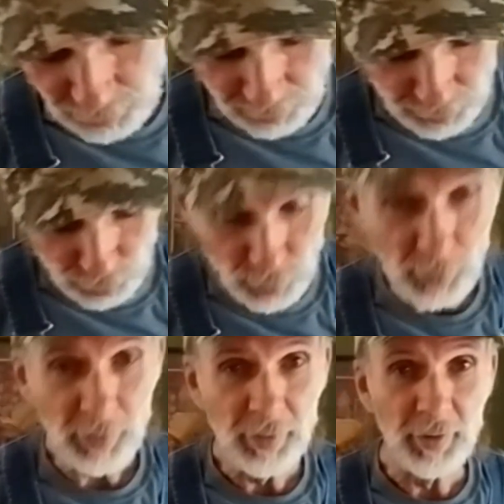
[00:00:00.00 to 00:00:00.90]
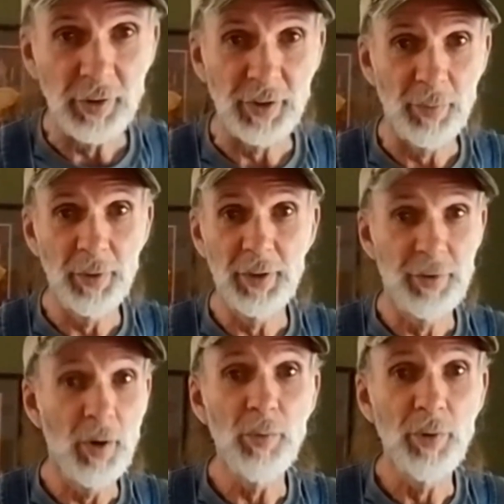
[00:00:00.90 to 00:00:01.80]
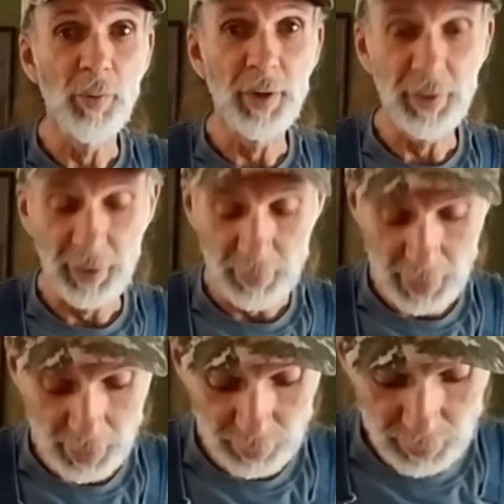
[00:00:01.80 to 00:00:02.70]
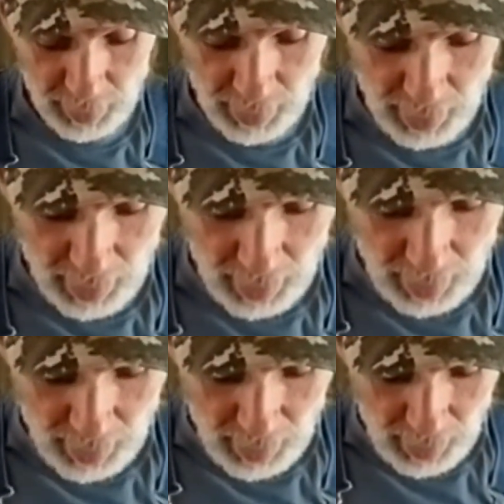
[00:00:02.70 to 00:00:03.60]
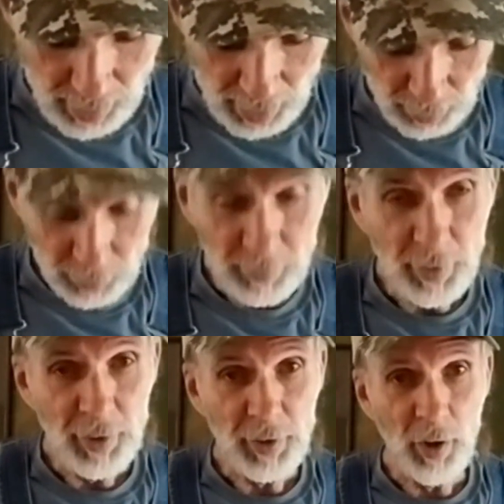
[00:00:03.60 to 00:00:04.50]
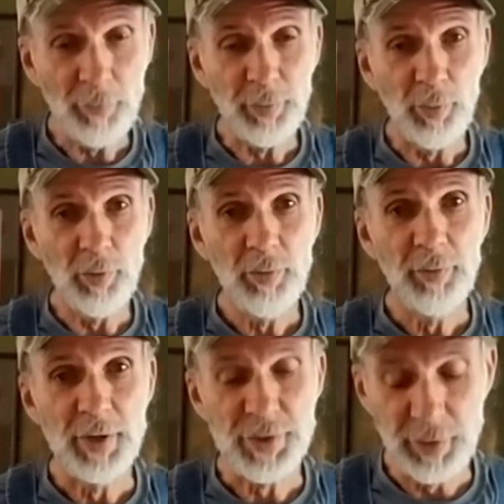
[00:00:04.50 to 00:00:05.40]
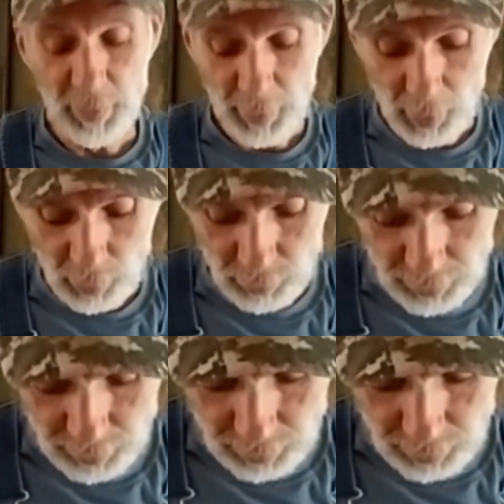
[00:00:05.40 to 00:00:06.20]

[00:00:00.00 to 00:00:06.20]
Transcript: review, because I really don't know anything about them. I know they're very comfortable. They slip on.